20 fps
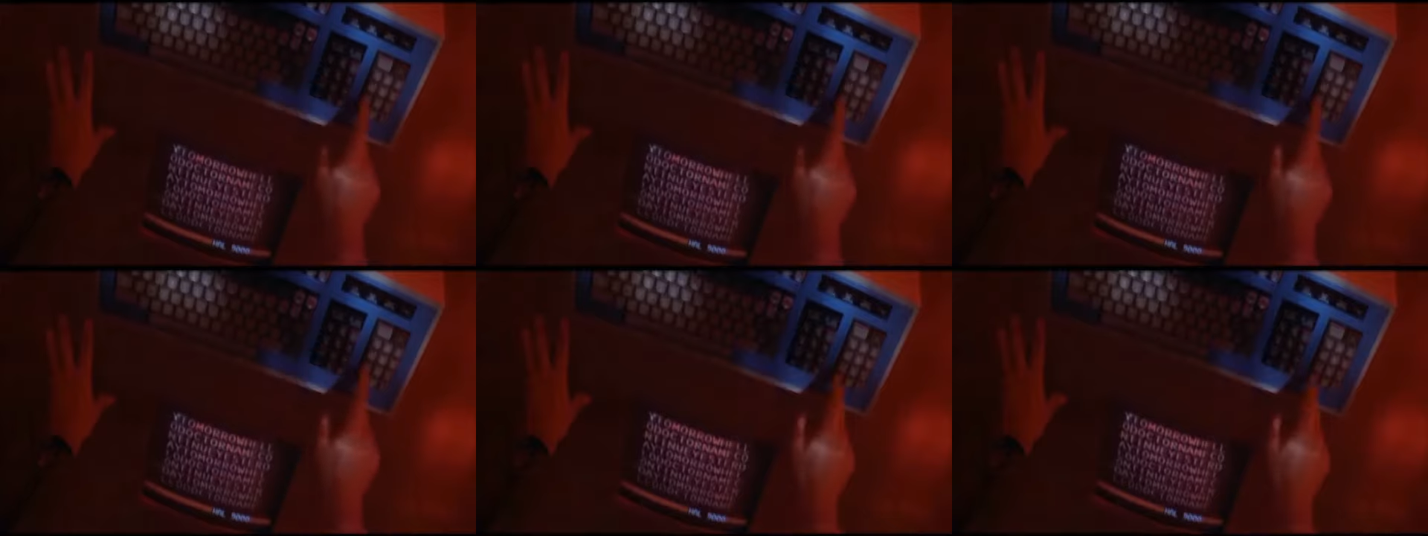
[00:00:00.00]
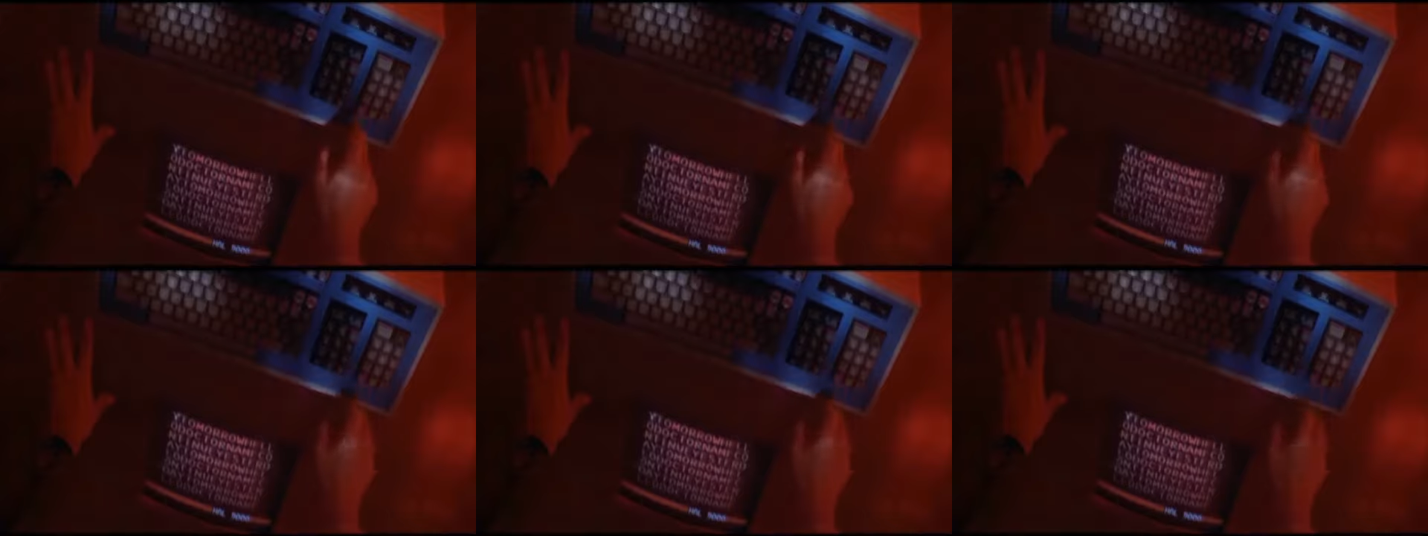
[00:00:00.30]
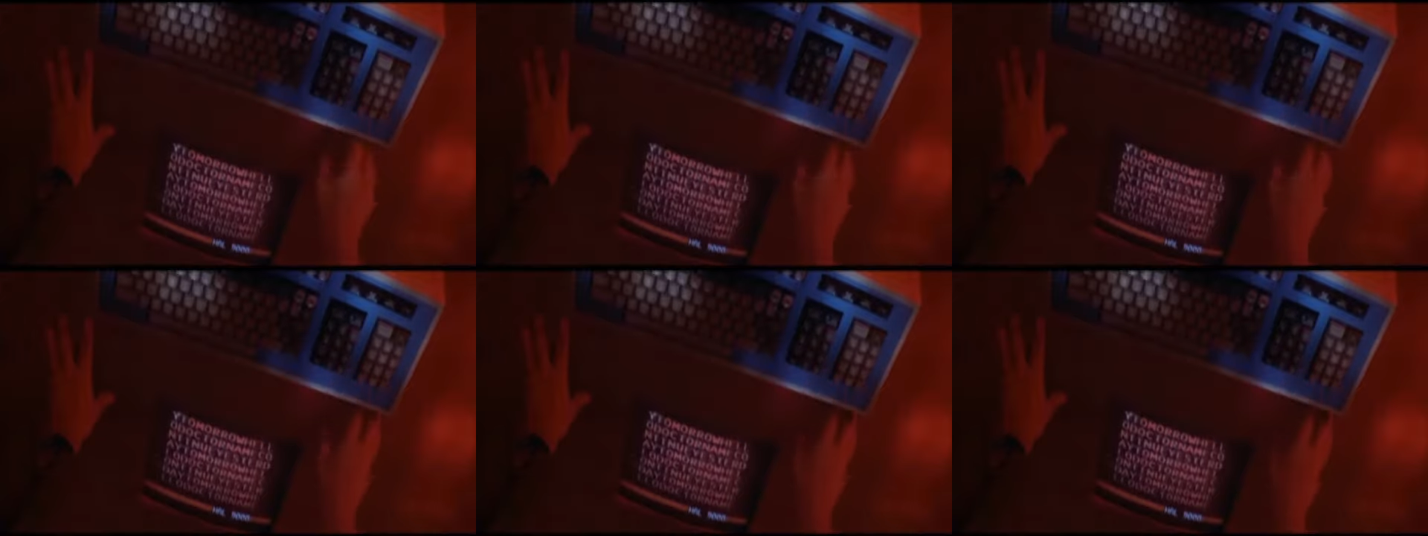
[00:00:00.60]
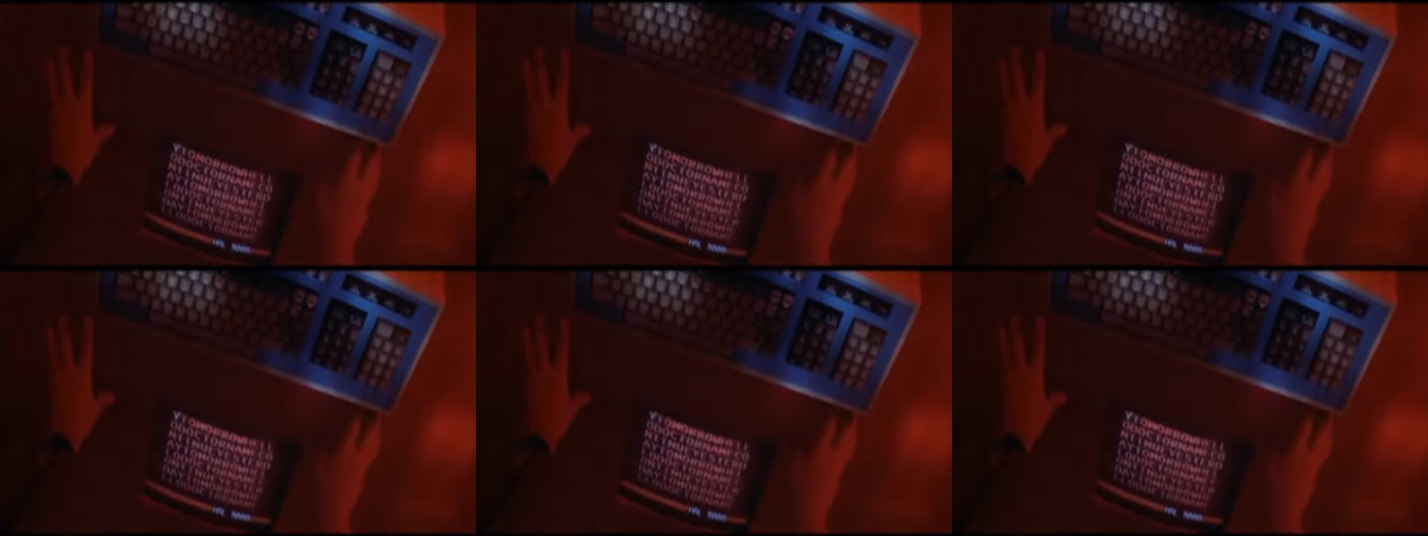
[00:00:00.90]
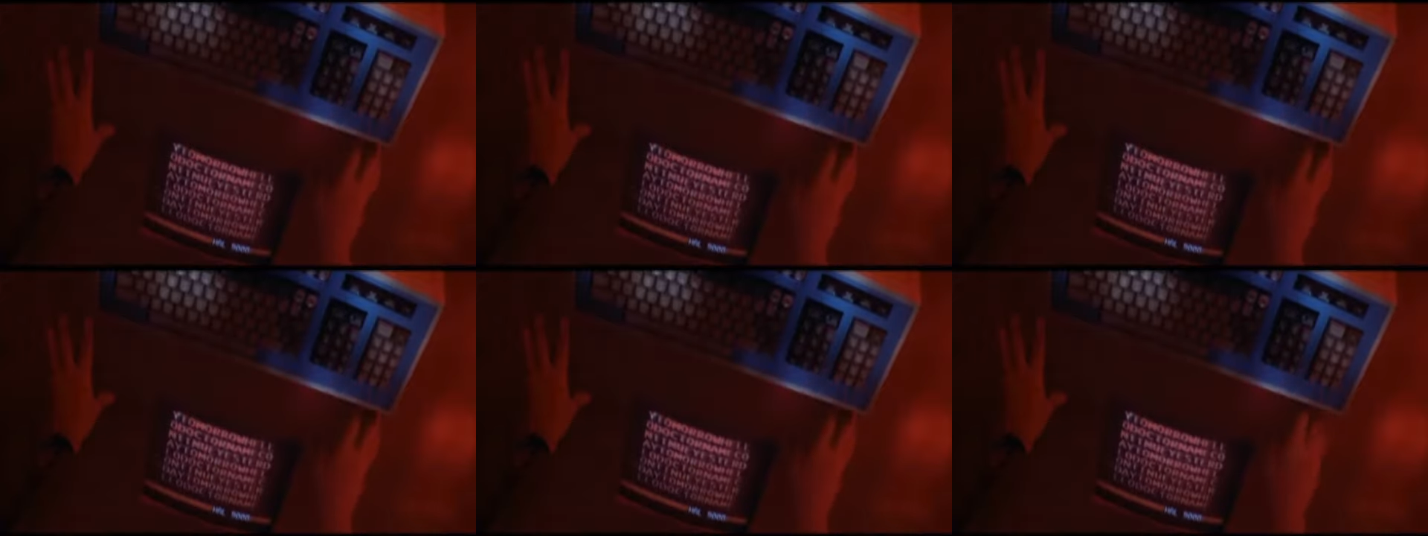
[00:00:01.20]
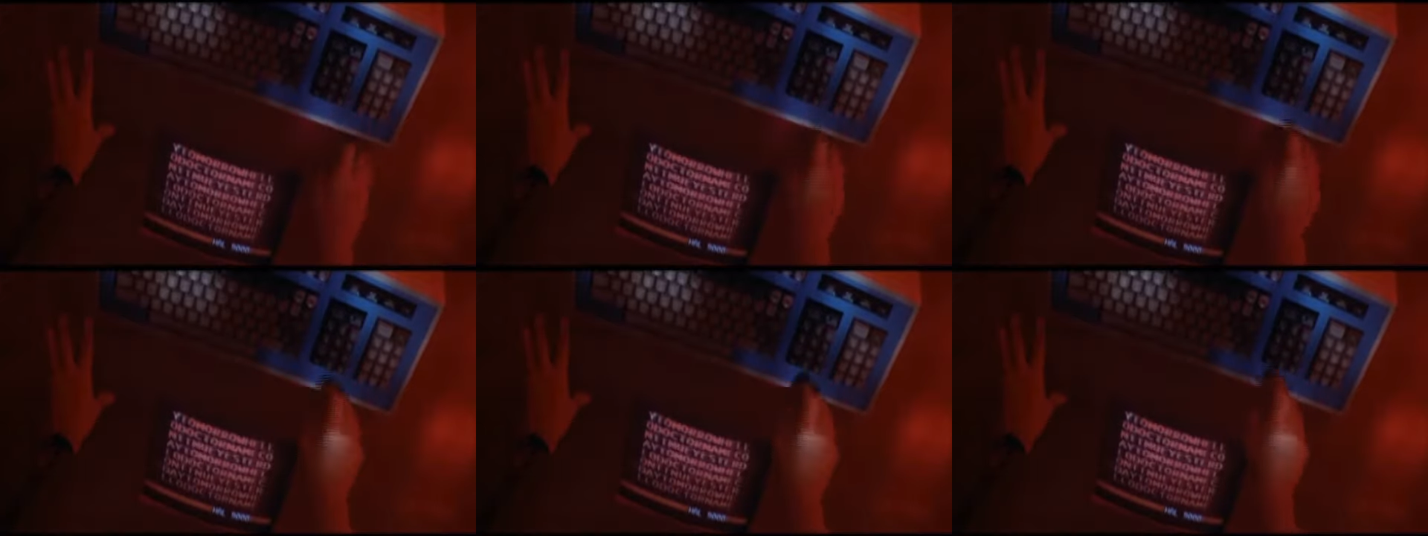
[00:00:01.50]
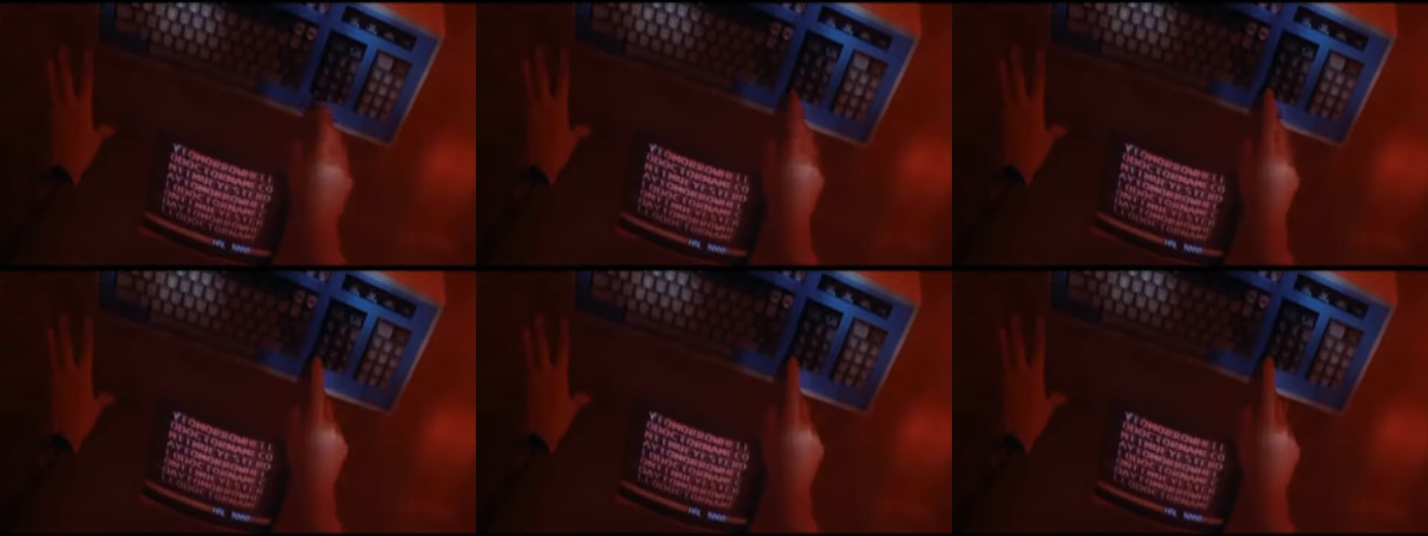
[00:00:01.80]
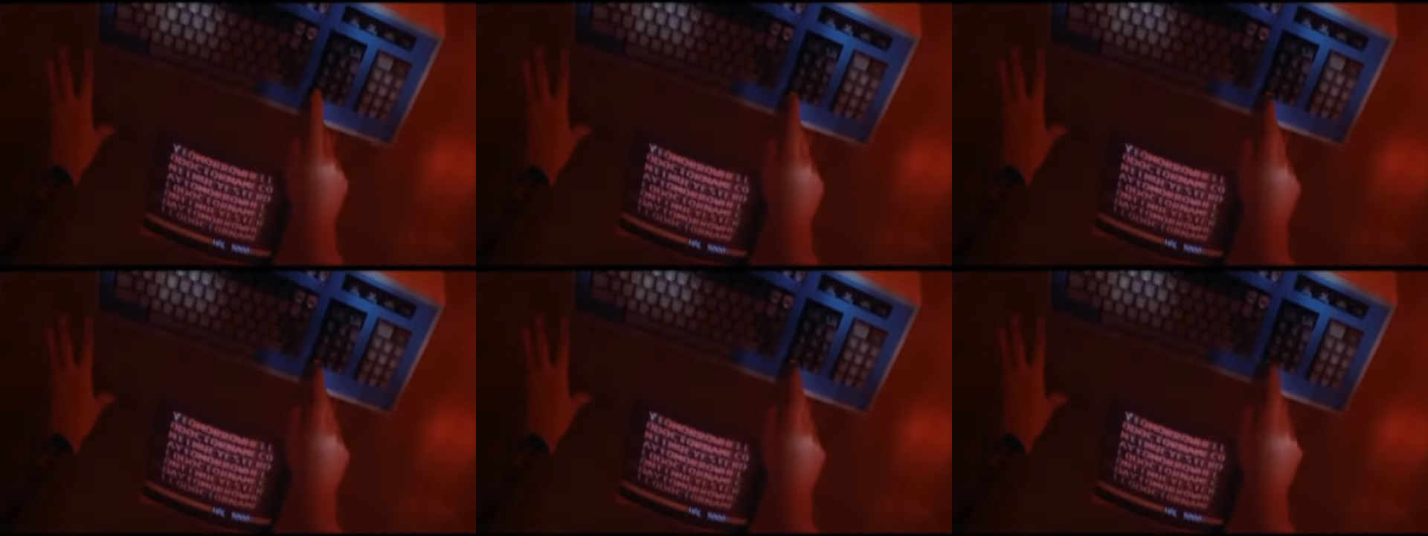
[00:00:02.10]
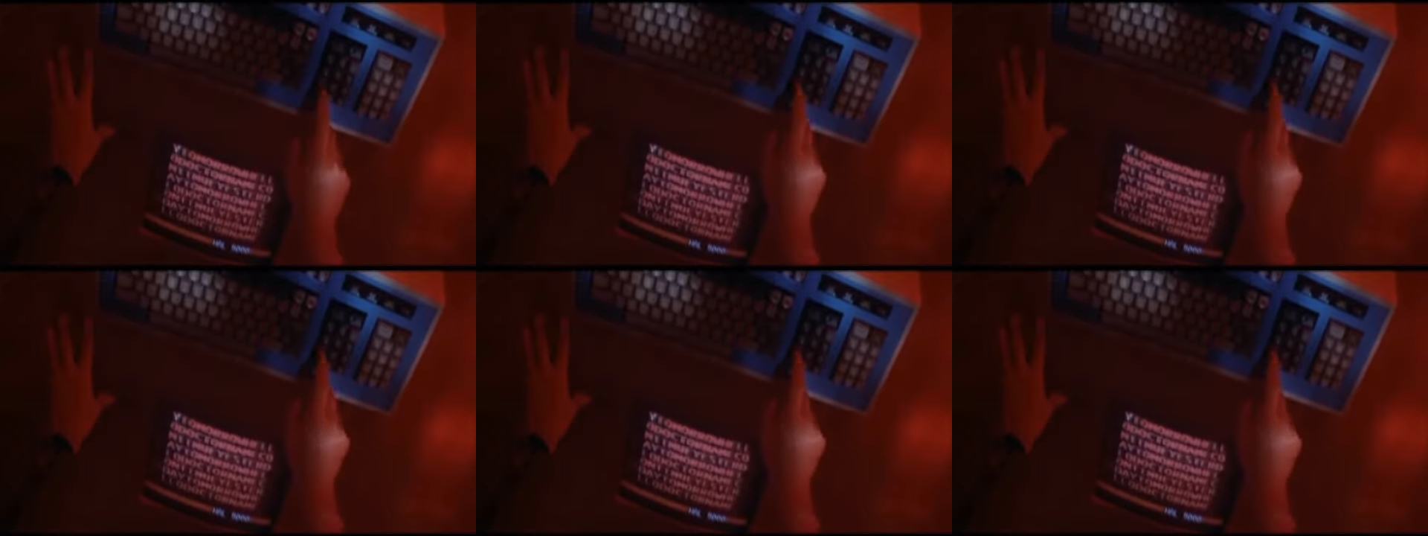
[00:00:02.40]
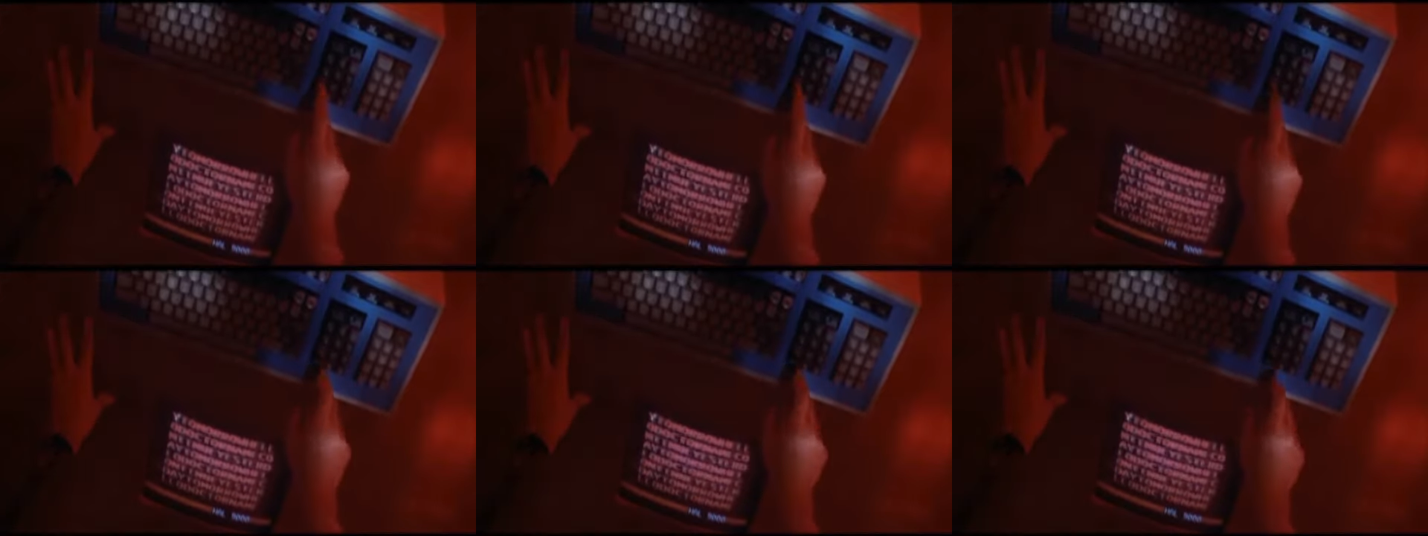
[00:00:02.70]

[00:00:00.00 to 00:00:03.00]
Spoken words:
[unreadable: no face in view]